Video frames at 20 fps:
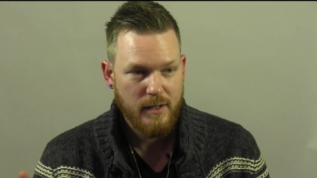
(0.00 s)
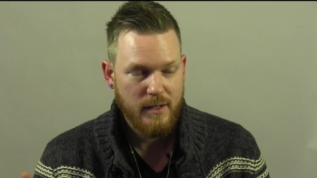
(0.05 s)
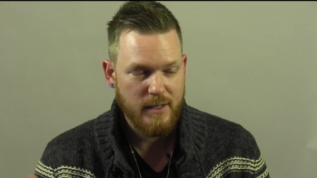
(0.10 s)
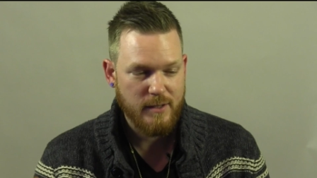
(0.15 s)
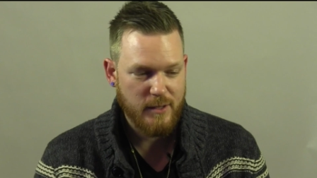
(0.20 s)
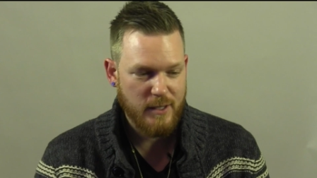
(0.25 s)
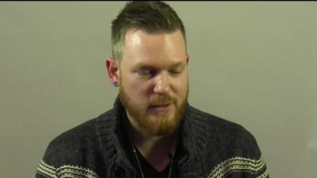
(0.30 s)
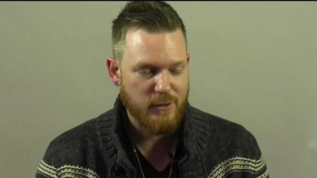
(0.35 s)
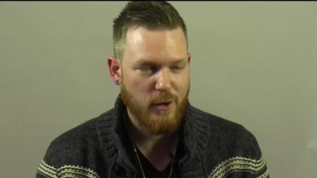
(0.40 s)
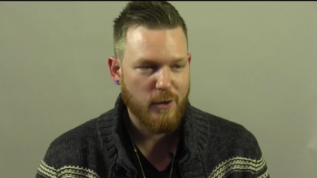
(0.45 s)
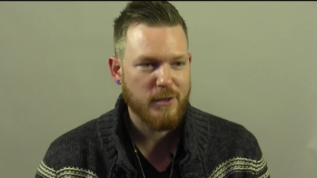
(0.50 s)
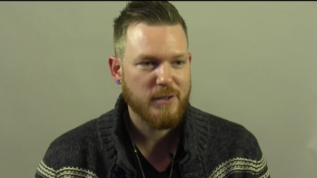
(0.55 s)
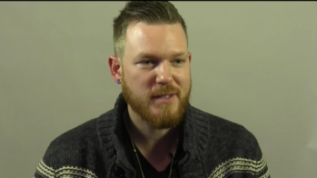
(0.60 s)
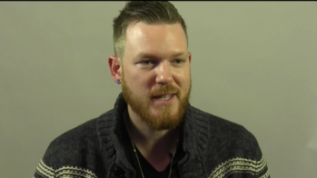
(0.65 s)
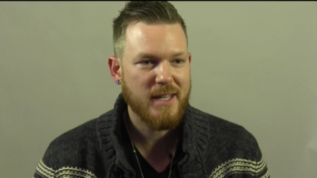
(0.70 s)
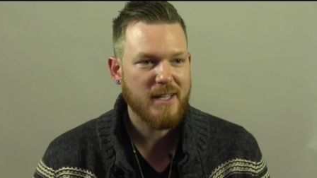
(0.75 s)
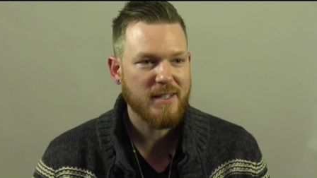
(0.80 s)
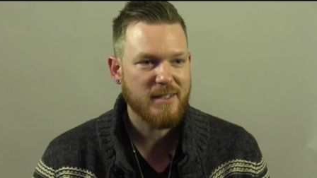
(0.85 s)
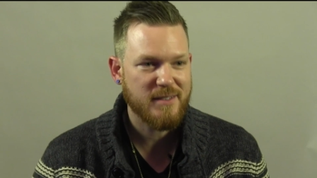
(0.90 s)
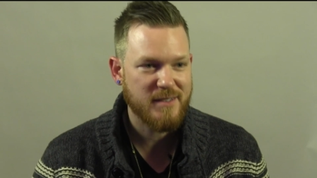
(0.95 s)
it's, it's hard to
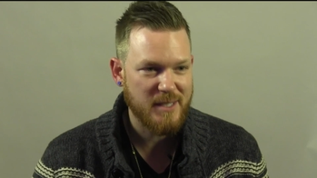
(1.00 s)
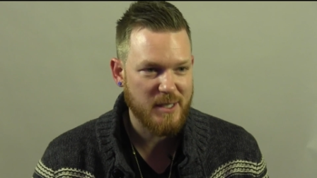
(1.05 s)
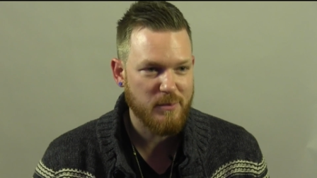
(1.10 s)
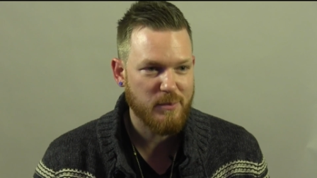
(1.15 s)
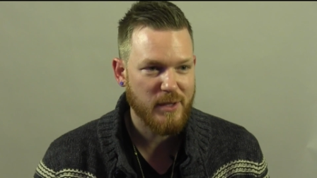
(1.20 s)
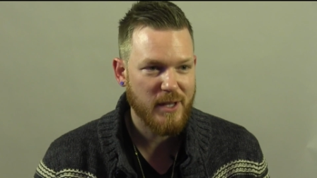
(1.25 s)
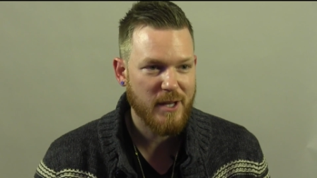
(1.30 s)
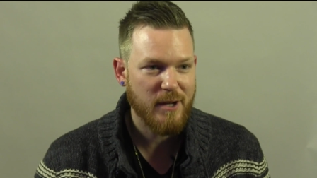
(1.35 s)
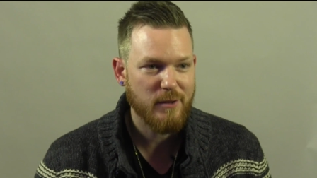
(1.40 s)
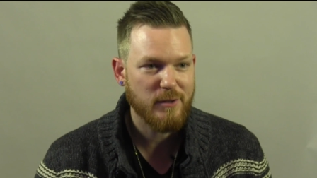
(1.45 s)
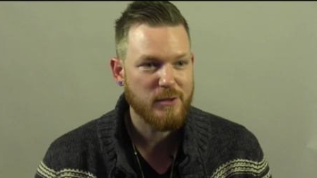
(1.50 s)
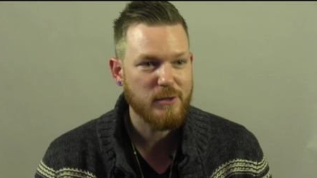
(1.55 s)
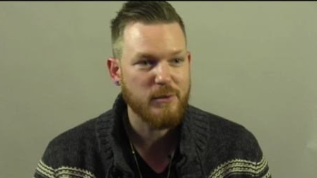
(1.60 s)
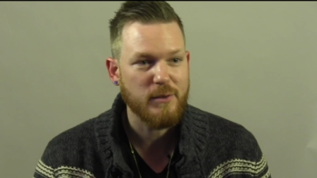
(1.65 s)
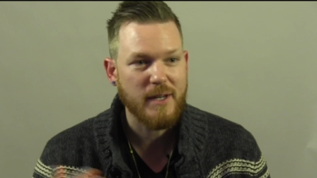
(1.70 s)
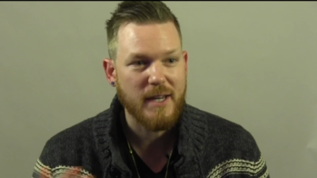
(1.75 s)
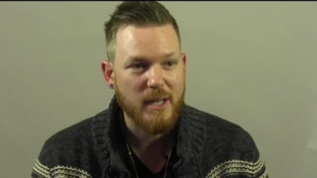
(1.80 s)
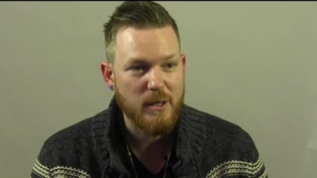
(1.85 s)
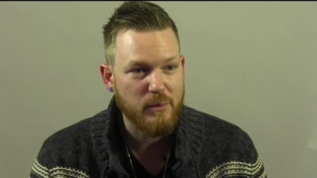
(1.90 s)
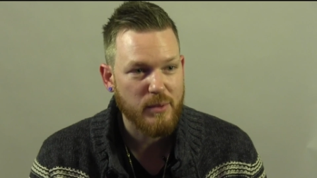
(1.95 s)
take a C player
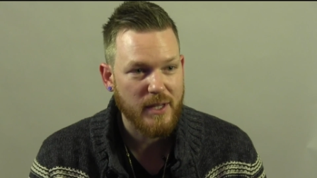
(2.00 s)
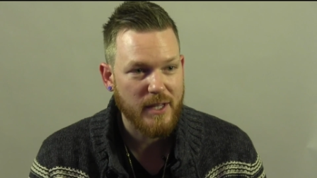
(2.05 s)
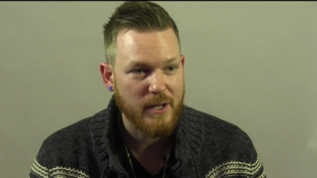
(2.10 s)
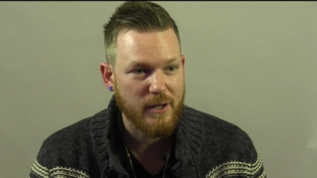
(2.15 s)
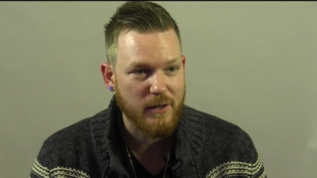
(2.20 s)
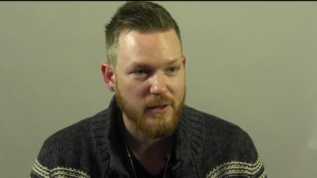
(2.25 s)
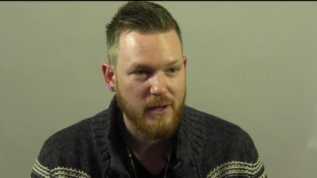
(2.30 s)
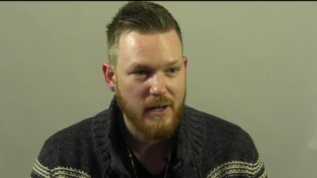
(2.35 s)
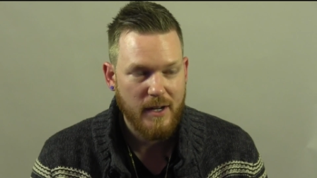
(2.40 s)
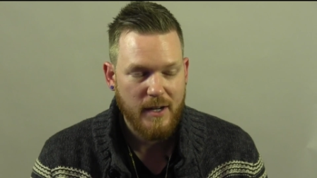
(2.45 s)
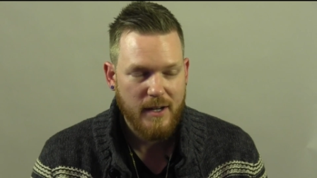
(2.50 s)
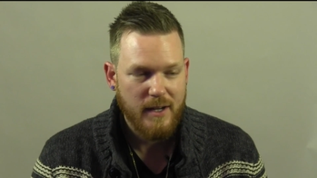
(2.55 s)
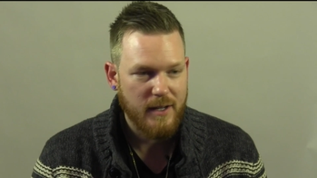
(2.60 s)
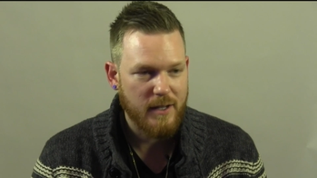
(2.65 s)
to an A player,